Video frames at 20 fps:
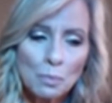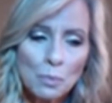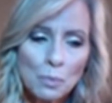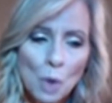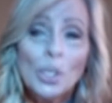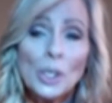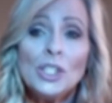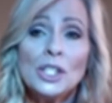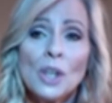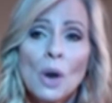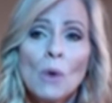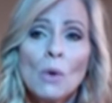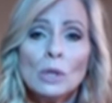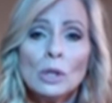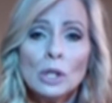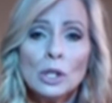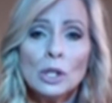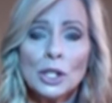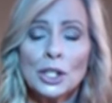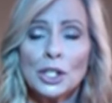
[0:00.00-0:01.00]
we
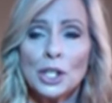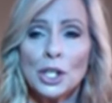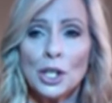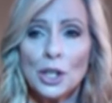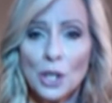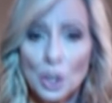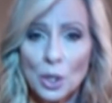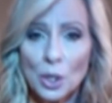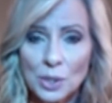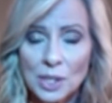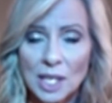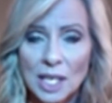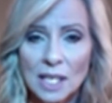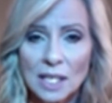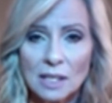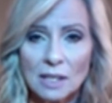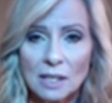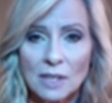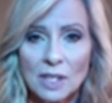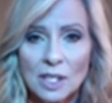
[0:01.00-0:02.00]
don't look to those
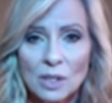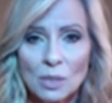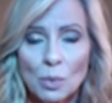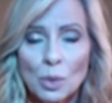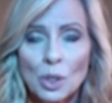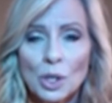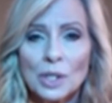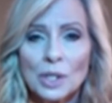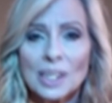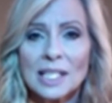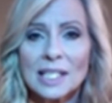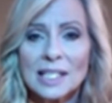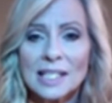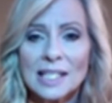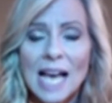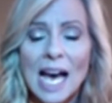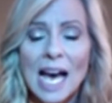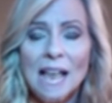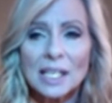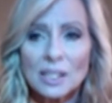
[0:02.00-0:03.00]
things of this world to
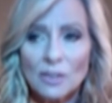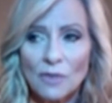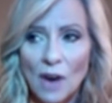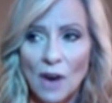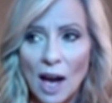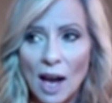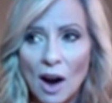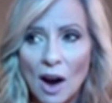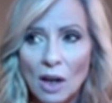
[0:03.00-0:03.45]
satisfy